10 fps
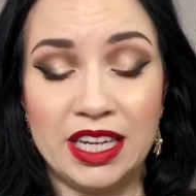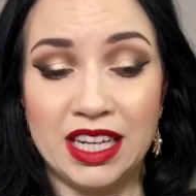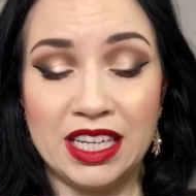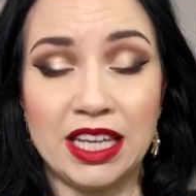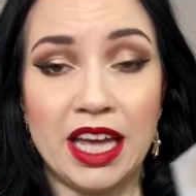And
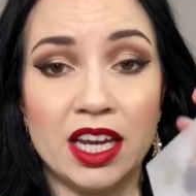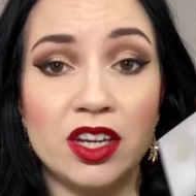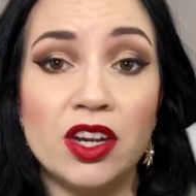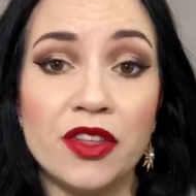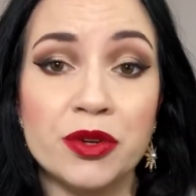again,
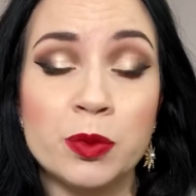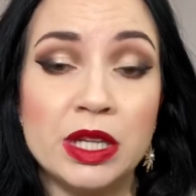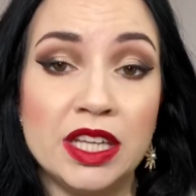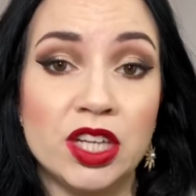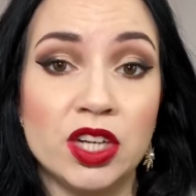another
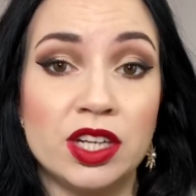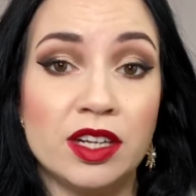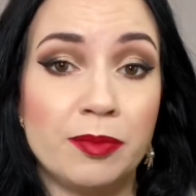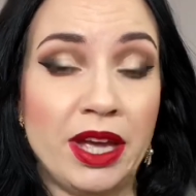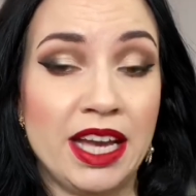really good
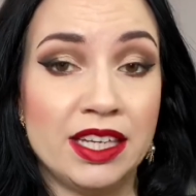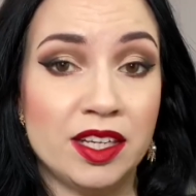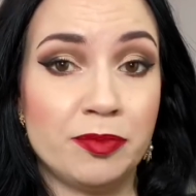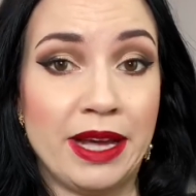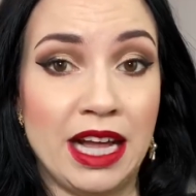companion
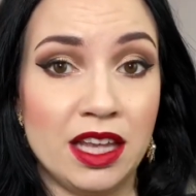palette.